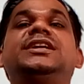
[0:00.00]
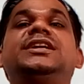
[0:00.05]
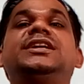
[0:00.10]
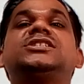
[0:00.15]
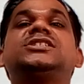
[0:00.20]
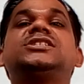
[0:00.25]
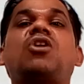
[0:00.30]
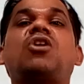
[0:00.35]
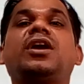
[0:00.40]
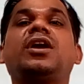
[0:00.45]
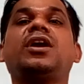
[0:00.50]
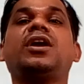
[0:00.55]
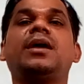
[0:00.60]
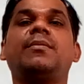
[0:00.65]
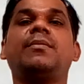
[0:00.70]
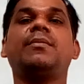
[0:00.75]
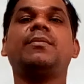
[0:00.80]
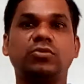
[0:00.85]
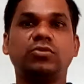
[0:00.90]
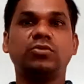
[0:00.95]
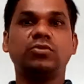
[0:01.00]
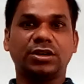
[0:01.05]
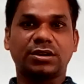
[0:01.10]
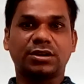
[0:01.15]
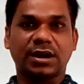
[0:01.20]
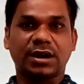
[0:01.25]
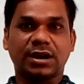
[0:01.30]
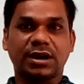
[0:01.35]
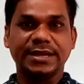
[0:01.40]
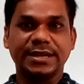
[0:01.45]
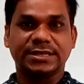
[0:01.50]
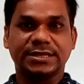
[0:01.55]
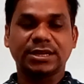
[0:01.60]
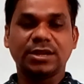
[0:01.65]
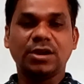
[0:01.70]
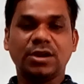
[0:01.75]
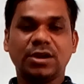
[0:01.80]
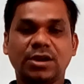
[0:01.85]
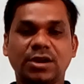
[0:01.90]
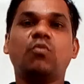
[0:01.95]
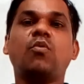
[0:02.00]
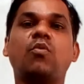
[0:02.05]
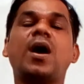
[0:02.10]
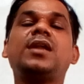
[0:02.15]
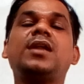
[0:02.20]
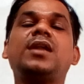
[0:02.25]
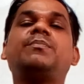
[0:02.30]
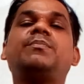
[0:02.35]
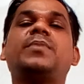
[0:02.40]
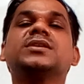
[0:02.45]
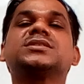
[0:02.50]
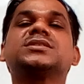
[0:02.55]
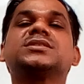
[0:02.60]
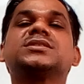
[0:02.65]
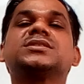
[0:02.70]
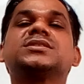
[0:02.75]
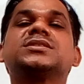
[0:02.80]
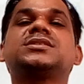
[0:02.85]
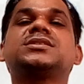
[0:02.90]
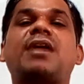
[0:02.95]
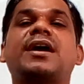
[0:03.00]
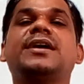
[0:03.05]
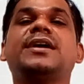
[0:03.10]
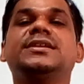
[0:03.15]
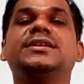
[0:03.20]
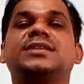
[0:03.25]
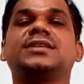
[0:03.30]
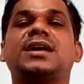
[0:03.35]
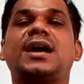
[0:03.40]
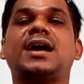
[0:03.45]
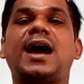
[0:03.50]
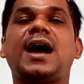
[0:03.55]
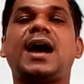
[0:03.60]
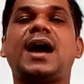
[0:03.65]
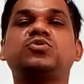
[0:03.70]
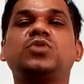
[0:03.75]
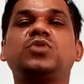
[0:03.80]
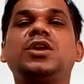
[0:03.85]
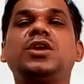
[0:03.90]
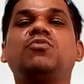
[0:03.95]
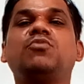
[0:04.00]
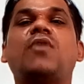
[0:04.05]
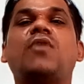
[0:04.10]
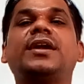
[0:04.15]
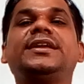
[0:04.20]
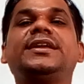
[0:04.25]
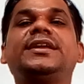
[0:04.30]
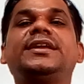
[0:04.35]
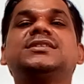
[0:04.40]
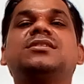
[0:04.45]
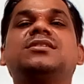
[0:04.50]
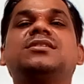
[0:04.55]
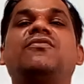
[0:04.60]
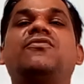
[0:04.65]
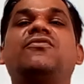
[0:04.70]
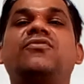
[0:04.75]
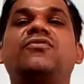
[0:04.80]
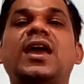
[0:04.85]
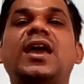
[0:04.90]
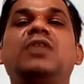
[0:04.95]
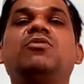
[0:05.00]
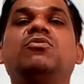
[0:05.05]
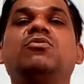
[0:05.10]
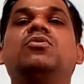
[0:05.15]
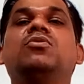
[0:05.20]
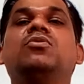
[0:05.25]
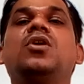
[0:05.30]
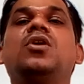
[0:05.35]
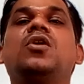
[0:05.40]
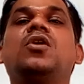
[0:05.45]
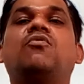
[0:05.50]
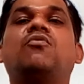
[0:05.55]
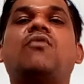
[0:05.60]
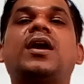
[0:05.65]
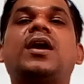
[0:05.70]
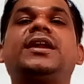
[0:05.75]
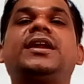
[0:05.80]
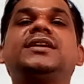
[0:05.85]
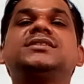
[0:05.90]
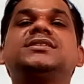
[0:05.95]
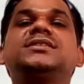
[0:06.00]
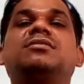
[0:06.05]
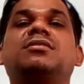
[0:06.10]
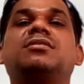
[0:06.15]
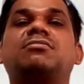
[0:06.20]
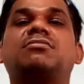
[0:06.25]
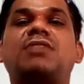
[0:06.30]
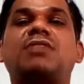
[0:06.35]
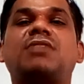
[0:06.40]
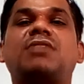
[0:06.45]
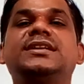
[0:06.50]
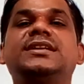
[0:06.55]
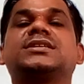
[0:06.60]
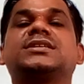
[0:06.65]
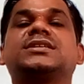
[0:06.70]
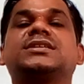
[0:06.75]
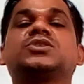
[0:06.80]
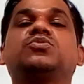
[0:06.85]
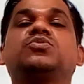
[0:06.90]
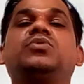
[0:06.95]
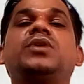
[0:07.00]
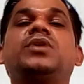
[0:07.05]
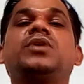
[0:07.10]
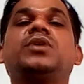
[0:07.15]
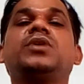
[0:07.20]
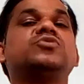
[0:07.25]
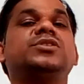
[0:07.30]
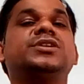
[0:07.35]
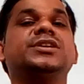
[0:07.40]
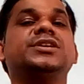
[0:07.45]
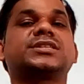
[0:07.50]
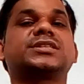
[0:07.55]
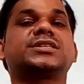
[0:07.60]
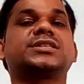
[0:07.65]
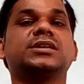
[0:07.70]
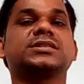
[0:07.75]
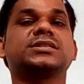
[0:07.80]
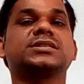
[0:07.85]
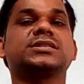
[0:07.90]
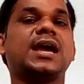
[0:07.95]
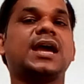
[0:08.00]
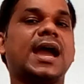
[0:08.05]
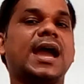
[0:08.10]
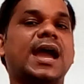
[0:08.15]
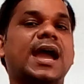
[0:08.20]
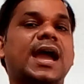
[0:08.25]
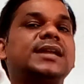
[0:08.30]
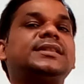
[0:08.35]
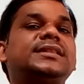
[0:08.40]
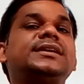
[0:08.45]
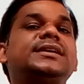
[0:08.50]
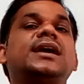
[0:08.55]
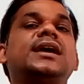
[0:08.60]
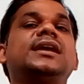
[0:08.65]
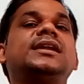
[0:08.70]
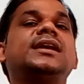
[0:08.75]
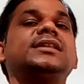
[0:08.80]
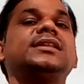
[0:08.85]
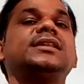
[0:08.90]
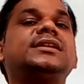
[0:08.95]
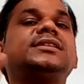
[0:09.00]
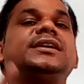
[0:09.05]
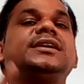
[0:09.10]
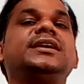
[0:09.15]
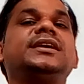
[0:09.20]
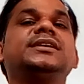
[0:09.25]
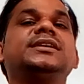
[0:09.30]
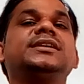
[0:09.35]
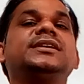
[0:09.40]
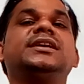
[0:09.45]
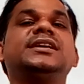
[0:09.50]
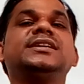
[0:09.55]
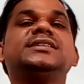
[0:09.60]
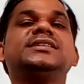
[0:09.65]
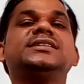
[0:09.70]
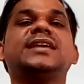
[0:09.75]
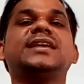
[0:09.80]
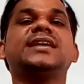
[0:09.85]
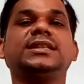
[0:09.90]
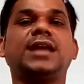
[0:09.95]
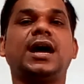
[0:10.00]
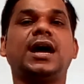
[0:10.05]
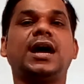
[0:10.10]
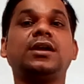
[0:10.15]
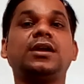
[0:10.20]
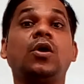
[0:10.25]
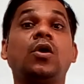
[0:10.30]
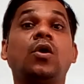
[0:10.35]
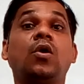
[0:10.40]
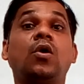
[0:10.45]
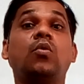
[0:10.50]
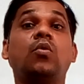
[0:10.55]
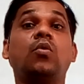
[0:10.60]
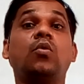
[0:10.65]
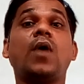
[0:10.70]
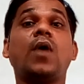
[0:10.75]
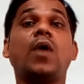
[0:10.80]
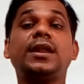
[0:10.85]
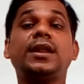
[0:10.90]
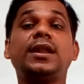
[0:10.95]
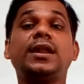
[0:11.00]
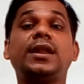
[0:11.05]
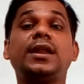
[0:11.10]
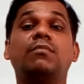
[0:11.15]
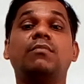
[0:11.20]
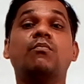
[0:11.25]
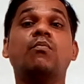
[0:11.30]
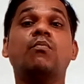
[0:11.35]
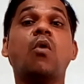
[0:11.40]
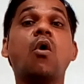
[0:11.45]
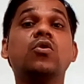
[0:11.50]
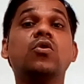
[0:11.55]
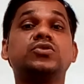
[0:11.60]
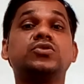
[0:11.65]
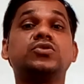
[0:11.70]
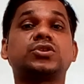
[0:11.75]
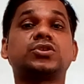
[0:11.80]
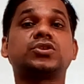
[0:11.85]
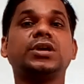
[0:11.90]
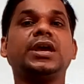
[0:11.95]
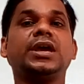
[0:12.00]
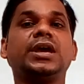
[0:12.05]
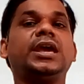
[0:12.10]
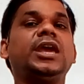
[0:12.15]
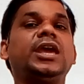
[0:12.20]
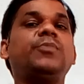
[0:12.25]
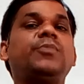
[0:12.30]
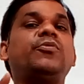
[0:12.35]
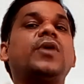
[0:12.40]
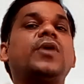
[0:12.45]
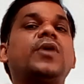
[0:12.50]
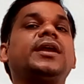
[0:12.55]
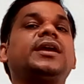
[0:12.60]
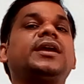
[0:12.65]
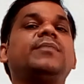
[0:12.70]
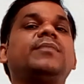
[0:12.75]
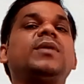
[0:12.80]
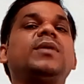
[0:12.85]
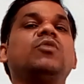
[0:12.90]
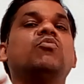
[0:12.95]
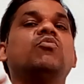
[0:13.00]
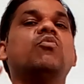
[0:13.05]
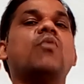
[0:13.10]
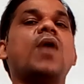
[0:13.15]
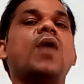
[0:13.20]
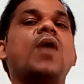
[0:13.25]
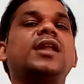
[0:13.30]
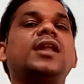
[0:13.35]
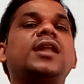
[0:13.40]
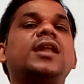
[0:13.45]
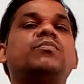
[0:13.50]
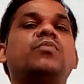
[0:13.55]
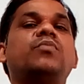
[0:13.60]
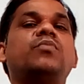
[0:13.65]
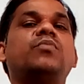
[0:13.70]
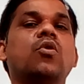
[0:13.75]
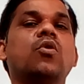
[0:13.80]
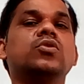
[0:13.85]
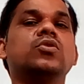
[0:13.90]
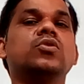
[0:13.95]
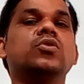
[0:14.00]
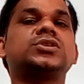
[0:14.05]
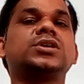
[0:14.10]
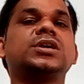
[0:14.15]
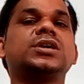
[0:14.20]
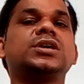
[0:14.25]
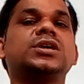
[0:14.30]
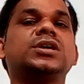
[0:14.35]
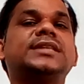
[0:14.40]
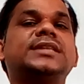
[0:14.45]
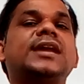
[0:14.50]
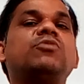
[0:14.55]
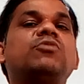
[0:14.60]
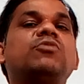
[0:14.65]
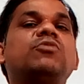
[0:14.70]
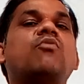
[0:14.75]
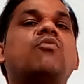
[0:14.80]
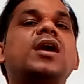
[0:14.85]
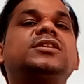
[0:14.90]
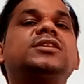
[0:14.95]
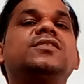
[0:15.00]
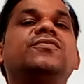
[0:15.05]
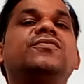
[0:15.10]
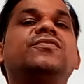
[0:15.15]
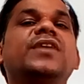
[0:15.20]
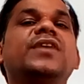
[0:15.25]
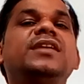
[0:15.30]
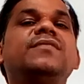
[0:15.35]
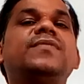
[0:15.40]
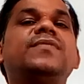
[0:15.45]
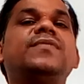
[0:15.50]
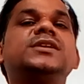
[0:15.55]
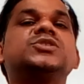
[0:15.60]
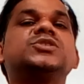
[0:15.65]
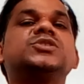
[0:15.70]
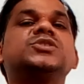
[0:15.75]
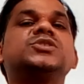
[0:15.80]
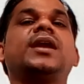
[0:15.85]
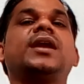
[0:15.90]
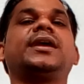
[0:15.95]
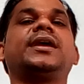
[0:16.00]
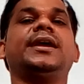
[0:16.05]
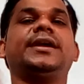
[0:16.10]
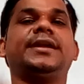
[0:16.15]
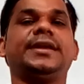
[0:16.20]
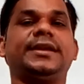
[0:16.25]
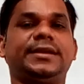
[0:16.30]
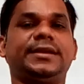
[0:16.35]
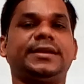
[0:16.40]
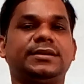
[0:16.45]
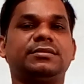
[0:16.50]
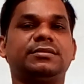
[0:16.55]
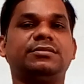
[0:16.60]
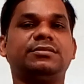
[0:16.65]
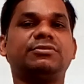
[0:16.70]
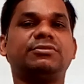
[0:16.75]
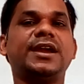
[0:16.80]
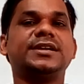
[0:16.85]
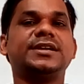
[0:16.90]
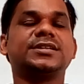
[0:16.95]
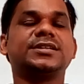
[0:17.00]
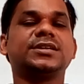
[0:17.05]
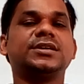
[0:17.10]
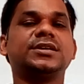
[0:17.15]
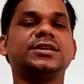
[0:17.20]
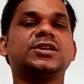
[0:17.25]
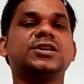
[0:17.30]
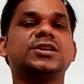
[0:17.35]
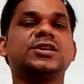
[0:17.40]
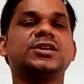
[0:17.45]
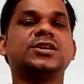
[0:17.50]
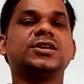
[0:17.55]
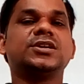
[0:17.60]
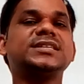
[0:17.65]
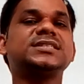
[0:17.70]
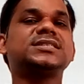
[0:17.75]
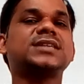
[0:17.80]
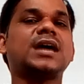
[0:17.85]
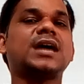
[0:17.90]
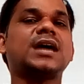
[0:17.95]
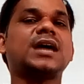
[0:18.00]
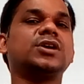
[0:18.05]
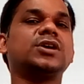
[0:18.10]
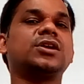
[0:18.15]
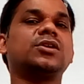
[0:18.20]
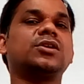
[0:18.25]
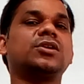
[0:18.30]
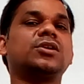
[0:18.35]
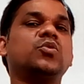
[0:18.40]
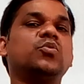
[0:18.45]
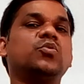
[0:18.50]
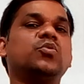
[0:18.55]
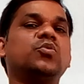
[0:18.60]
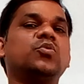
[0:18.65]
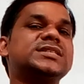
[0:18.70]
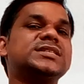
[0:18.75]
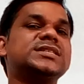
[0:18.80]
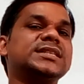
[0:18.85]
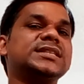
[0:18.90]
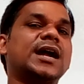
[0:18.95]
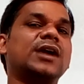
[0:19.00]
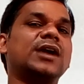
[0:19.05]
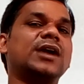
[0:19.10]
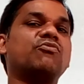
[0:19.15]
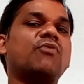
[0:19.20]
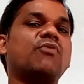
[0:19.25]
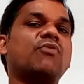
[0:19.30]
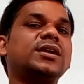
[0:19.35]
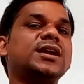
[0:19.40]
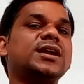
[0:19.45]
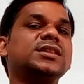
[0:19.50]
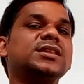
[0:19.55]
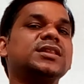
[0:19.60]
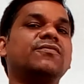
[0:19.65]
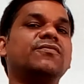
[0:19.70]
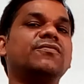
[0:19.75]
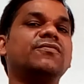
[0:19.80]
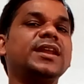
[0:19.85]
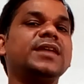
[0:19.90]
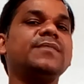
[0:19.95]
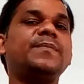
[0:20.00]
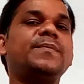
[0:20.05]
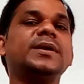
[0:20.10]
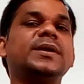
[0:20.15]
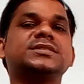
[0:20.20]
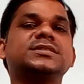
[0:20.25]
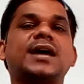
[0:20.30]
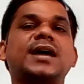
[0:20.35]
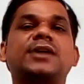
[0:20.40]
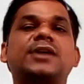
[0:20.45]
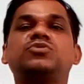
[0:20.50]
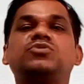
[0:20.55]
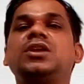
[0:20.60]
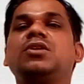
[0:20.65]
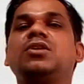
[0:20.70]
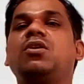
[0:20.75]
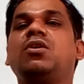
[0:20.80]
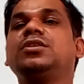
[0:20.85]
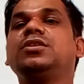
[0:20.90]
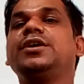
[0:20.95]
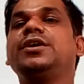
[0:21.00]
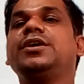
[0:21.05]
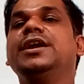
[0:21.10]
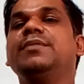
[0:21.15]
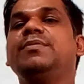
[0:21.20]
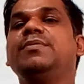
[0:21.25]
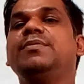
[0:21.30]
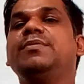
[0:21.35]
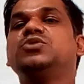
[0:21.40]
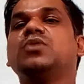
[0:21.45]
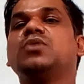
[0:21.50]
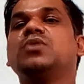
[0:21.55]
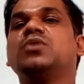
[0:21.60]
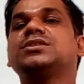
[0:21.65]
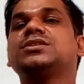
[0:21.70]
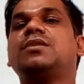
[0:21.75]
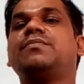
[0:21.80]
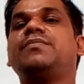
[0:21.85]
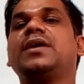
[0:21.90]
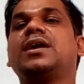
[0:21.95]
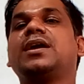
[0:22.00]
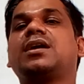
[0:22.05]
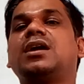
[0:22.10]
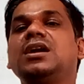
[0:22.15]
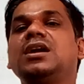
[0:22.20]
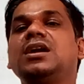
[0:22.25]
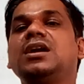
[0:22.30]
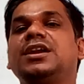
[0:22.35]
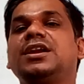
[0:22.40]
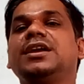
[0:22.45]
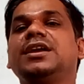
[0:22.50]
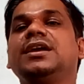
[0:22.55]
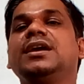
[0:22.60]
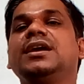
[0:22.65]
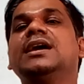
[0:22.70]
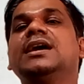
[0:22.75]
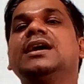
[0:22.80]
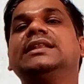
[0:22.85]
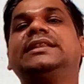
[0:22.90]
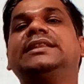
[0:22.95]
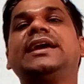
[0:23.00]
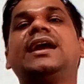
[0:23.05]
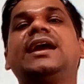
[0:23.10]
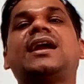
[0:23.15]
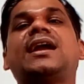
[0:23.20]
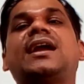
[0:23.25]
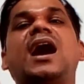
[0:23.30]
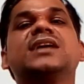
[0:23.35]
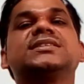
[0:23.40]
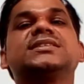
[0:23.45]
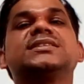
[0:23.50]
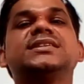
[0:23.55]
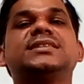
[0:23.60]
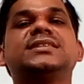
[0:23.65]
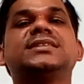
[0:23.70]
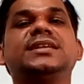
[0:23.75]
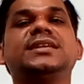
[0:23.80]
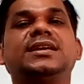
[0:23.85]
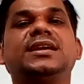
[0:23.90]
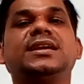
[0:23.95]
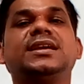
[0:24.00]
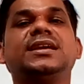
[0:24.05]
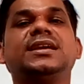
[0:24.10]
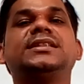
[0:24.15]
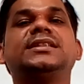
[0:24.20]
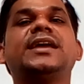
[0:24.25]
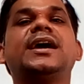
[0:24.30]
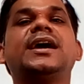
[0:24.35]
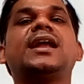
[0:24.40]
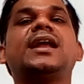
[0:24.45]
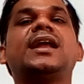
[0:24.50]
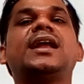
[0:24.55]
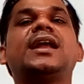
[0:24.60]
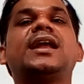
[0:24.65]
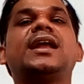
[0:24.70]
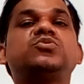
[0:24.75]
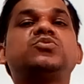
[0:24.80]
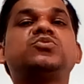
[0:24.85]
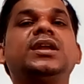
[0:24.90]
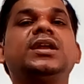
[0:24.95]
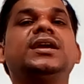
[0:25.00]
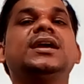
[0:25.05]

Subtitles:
talking about the right, one person's right. Actually, what is the value? What is the right? So we have to discuss. Another thing is, it is saying that one vote. If we are giving one vote, then what the benefits we are getting, right? So in this chapter, we'll see that what are the benefits actually all the individuals of a country they are assessing. They are actually